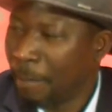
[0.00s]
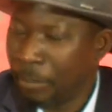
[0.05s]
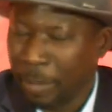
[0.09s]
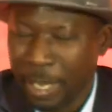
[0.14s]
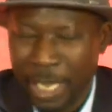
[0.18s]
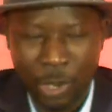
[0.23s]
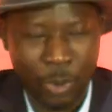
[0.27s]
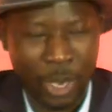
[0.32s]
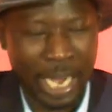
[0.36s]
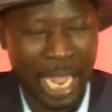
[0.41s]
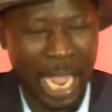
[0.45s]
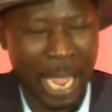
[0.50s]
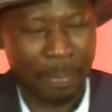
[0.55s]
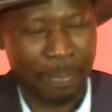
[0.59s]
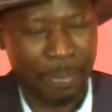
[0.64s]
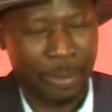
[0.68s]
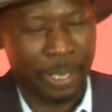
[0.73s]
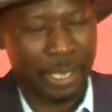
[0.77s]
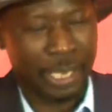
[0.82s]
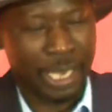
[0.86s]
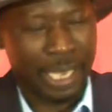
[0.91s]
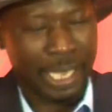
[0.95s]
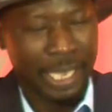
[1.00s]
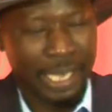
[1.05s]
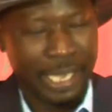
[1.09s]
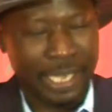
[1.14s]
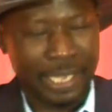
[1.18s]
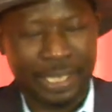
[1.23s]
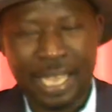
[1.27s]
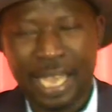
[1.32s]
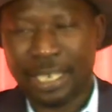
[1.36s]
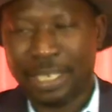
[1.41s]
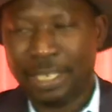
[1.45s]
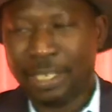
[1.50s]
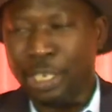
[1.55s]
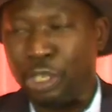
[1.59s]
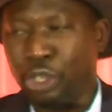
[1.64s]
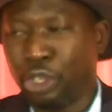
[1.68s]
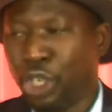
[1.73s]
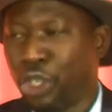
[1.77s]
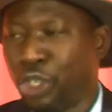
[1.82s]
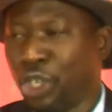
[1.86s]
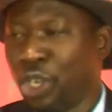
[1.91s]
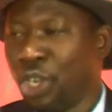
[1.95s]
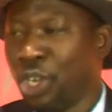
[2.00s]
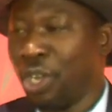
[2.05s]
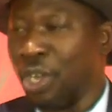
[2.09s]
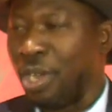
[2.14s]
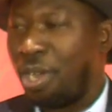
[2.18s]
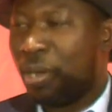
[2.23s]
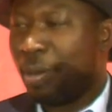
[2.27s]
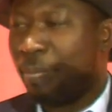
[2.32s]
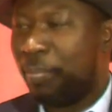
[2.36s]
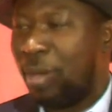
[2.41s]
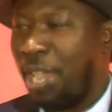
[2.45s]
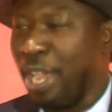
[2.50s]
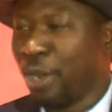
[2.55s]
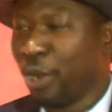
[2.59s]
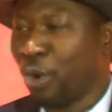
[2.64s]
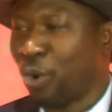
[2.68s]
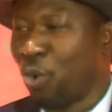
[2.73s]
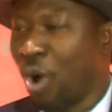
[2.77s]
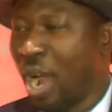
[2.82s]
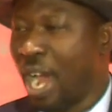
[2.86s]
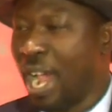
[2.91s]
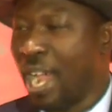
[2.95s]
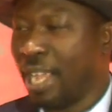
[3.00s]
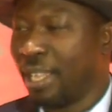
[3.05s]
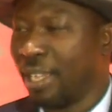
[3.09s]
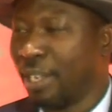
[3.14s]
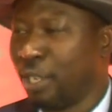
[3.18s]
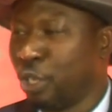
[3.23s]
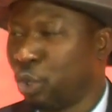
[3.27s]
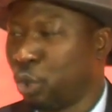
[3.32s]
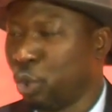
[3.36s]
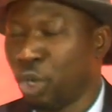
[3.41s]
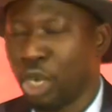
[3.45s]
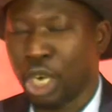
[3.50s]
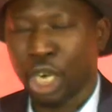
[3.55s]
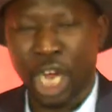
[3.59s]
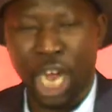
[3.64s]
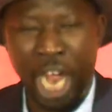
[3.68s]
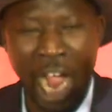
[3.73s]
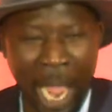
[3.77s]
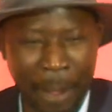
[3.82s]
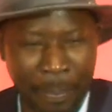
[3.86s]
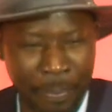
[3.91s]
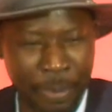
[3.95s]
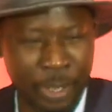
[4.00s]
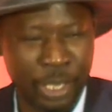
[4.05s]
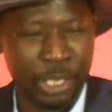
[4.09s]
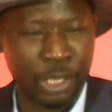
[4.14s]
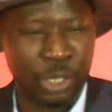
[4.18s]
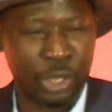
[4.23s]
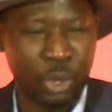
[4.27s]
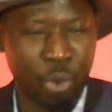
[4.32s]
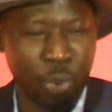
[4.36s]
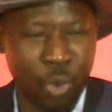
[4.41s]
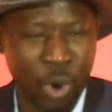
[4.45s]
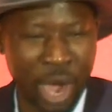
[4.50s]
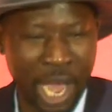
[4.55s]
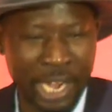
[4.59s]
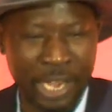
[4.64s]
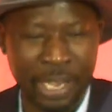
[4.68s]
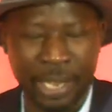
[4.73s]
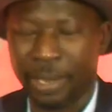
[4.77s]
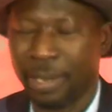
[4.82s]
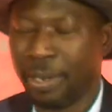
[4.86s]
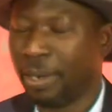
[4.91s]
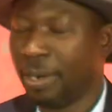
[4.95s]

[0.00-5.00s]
And what happened is that the teacher may require that the student copies one